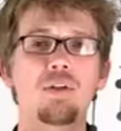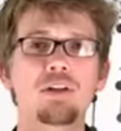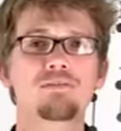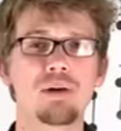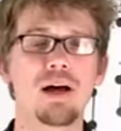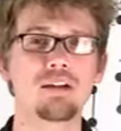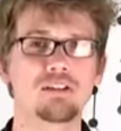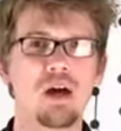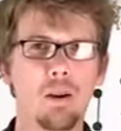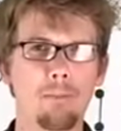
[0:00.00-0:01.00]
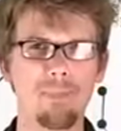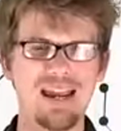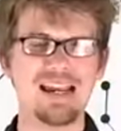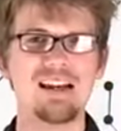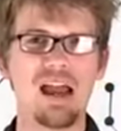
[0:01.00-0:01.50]
How these bonds are
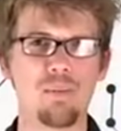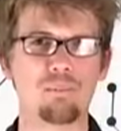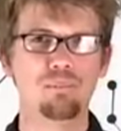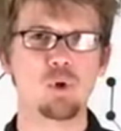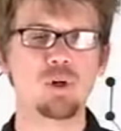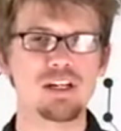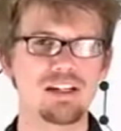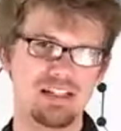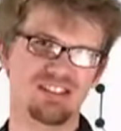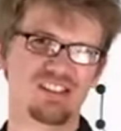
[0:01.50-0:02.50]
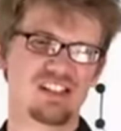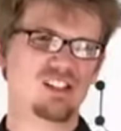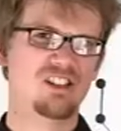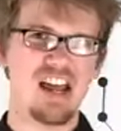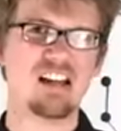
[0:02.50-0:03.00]
made and broken is
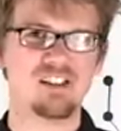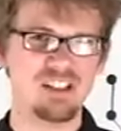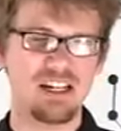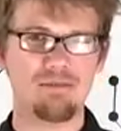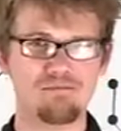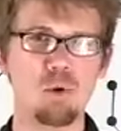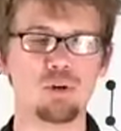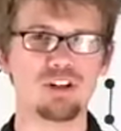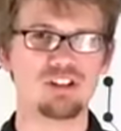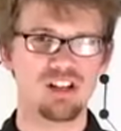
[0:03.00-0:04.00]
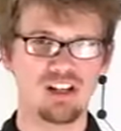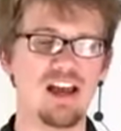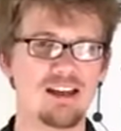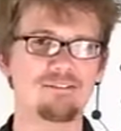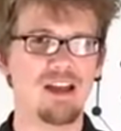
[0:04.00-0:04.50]
intensely important to
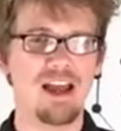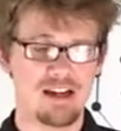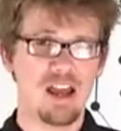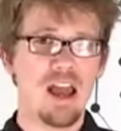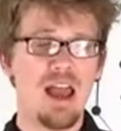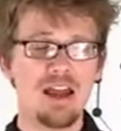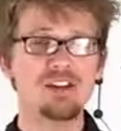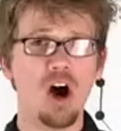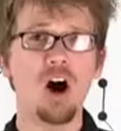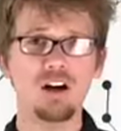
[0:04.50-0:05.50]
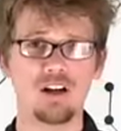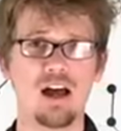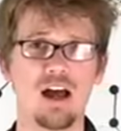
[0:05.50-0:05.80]
life and to our